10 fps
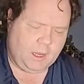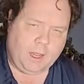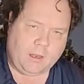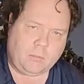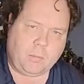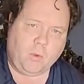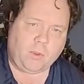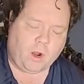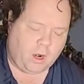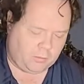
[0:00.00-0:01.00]
And both
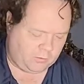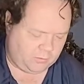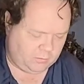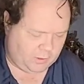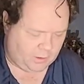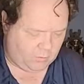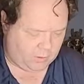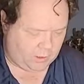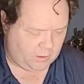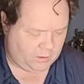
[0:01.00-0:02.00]
arms, by the
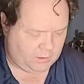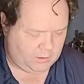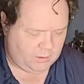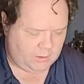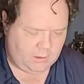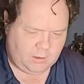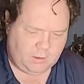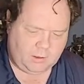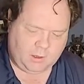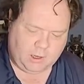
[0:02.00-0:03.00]
way,
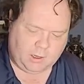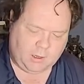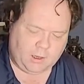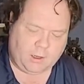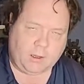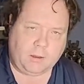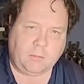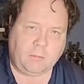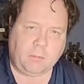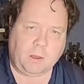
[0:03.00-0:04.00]
can
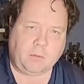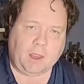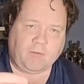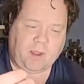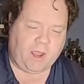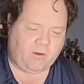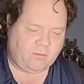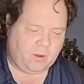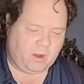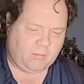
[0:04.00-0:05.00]
have batteries
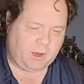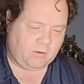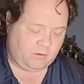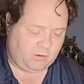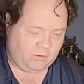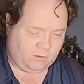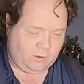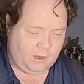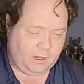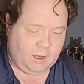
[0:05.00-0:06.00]
put in them,
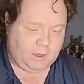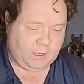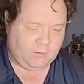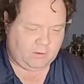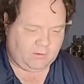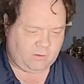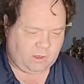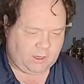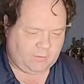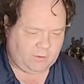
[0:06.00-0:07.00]
not just the
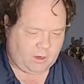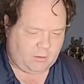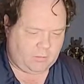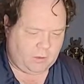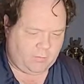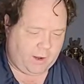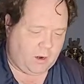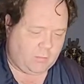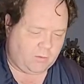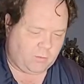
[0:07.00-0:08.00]
left arm, the right
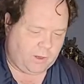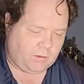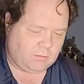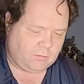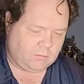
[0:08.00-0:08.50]
arm as well.